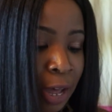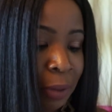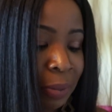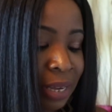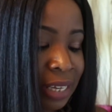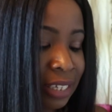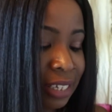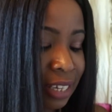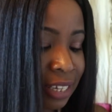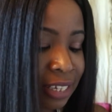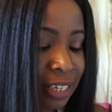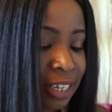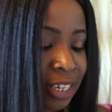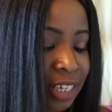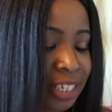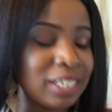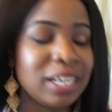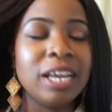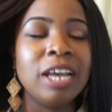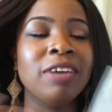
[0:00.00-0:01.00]
It doesn't,
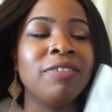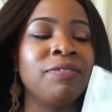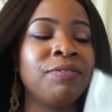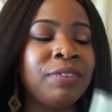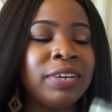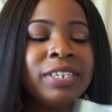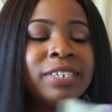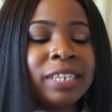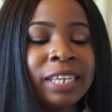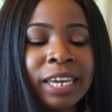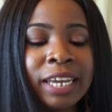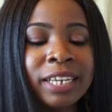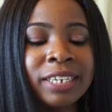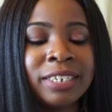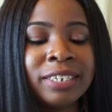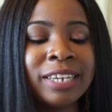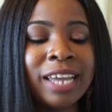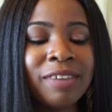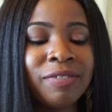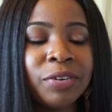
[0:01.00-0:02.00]
FitTea
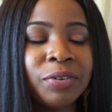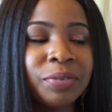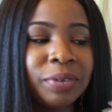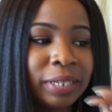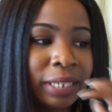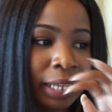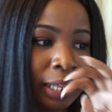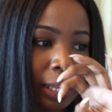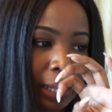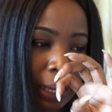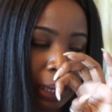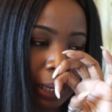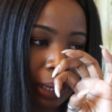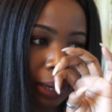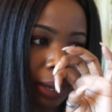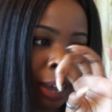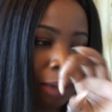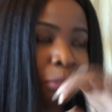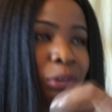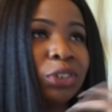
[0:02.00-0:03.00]
never really
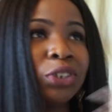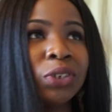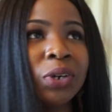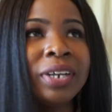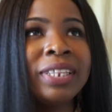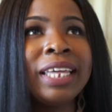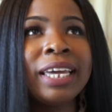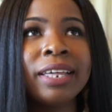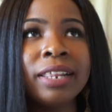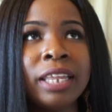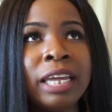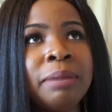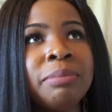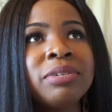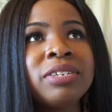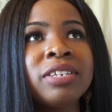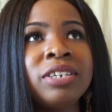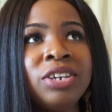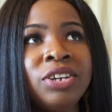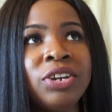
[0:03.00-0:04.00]
like, I'm sure they claim
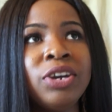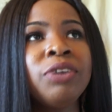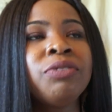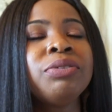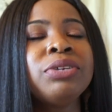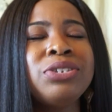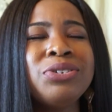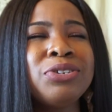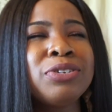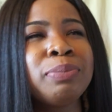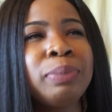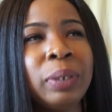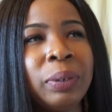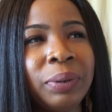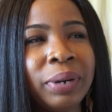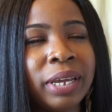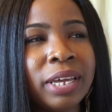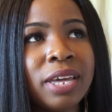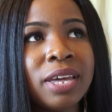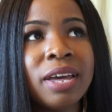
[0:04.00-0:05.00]
to, you know, reduce
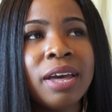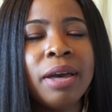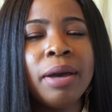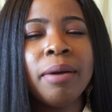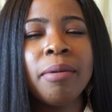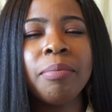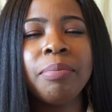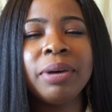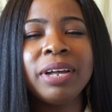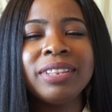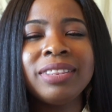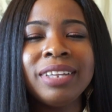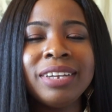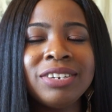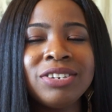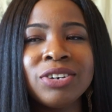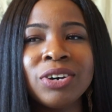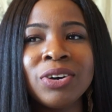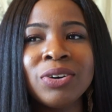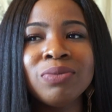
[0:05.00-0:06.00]
bloating, but they
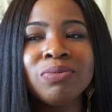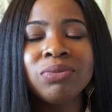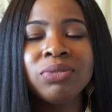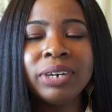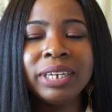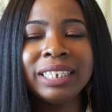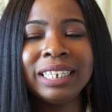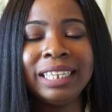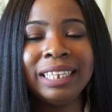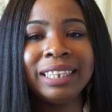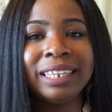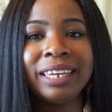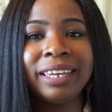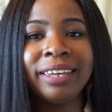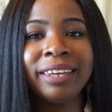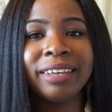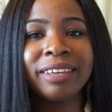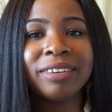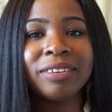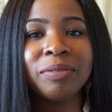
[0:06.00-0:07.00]
don't really
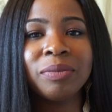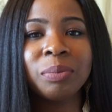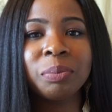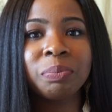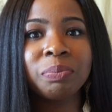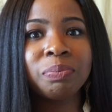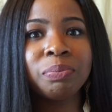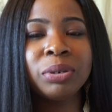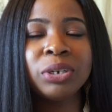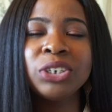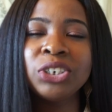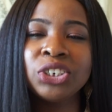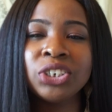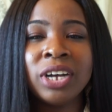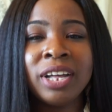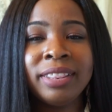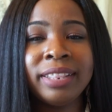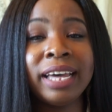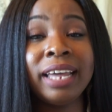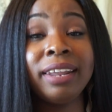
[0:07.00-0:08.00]
like push
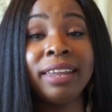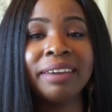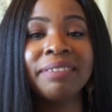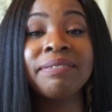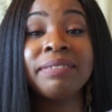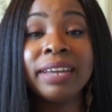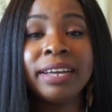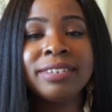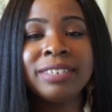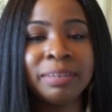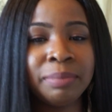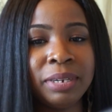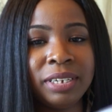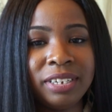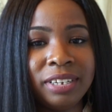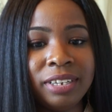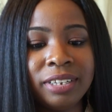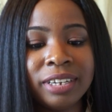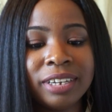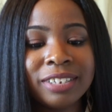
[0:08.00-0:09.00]
on that like flat tummy
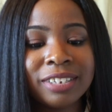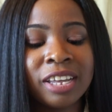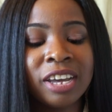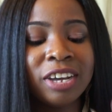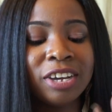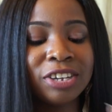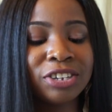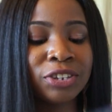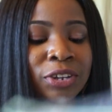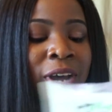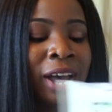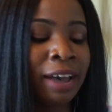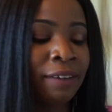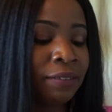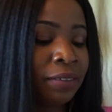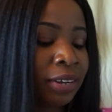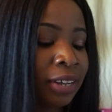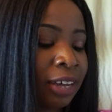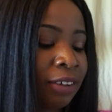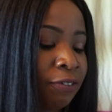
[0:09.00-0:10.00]
tea does. So I
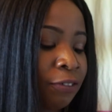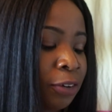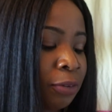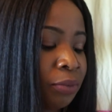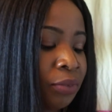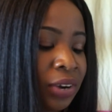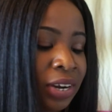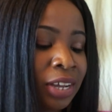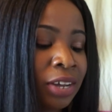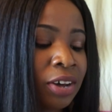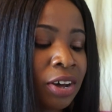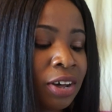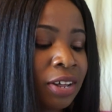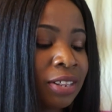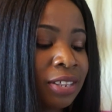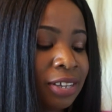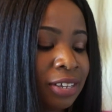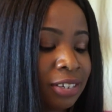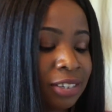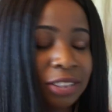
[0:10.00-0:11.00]
feel like from reading all
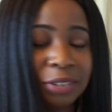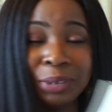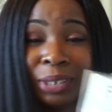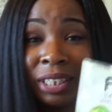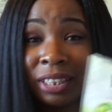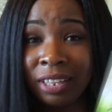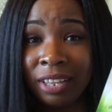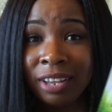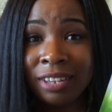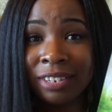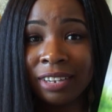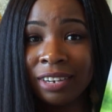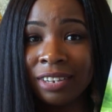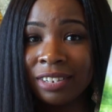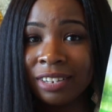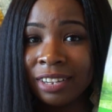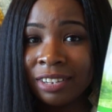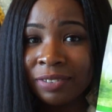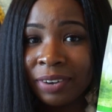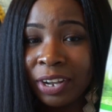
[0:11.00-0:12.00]
these 3 things that it
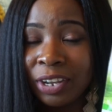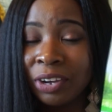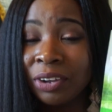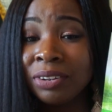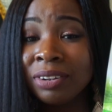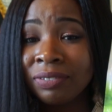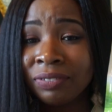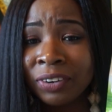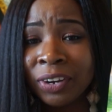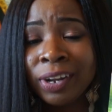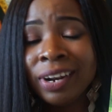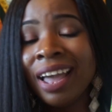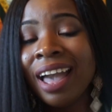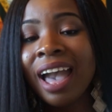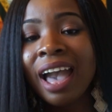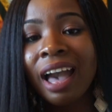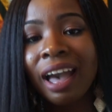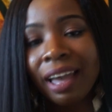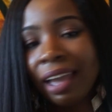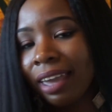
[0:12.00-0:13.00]
says right here on the front,
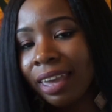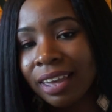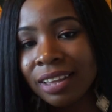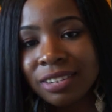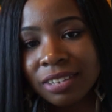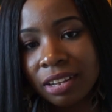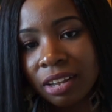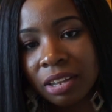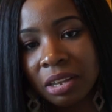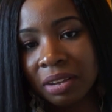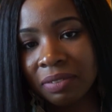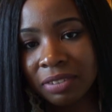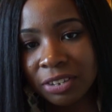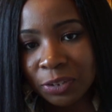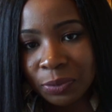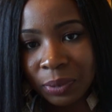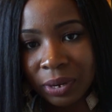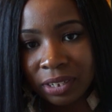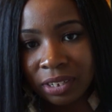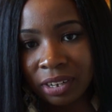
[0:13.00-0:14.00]
I can't tell you if
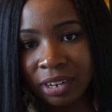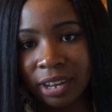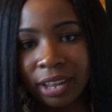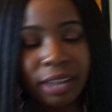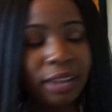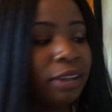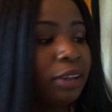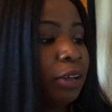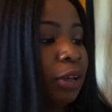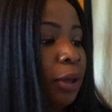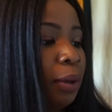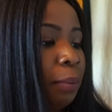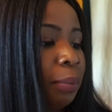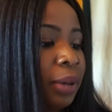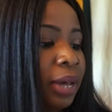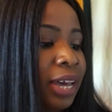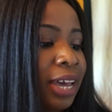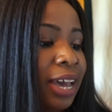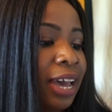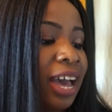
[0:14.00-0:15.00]
this worked or not.
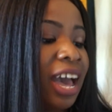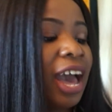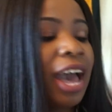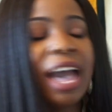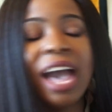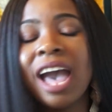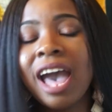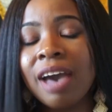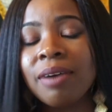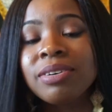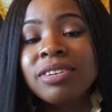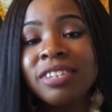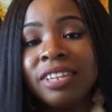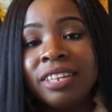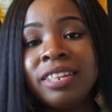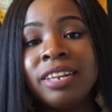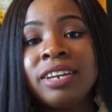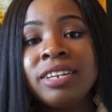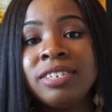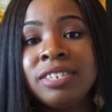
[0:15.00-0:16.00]
But I will say
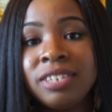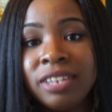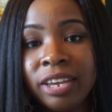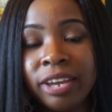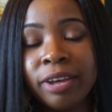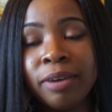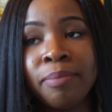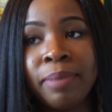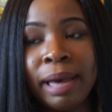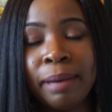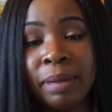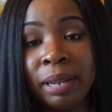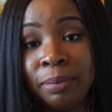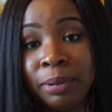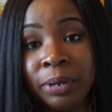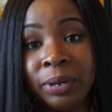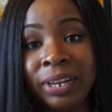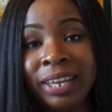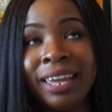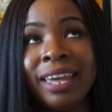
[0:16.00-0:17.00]
that it did combat my
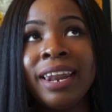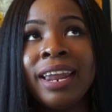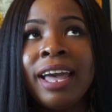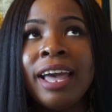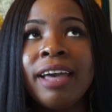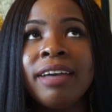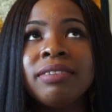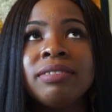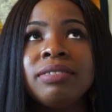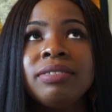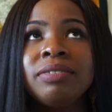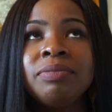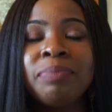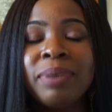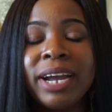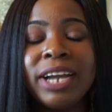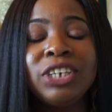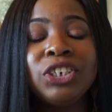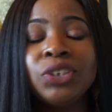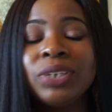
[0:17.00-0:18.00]
bloating. And
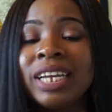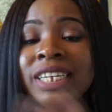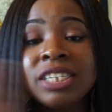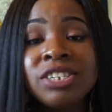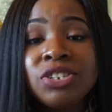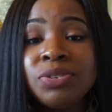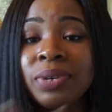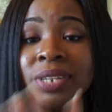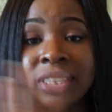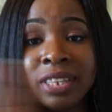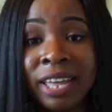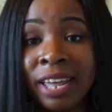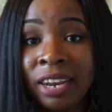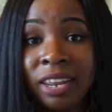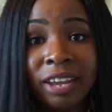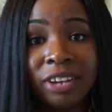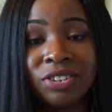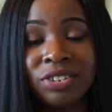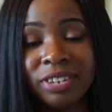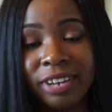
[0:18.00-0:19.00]
mind you, I didn't do
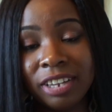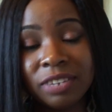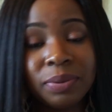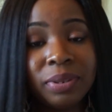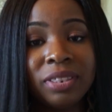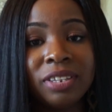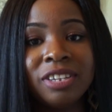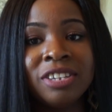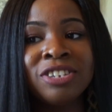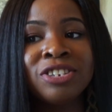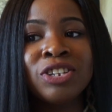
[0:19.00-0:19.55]
any exercise with this.